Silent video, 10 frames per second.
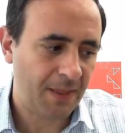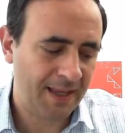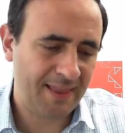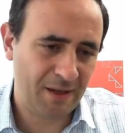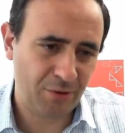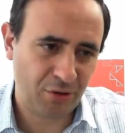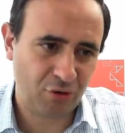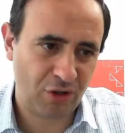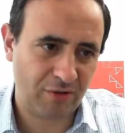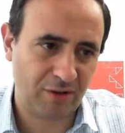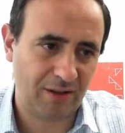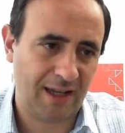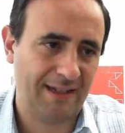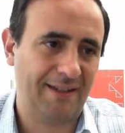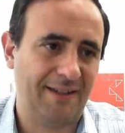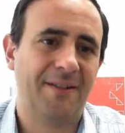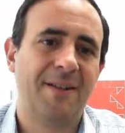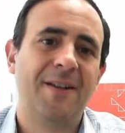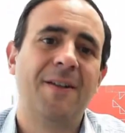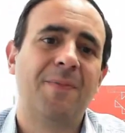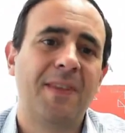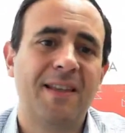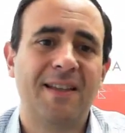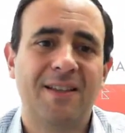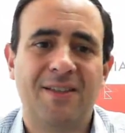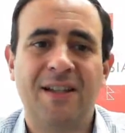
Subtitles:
And that was the general idea. It's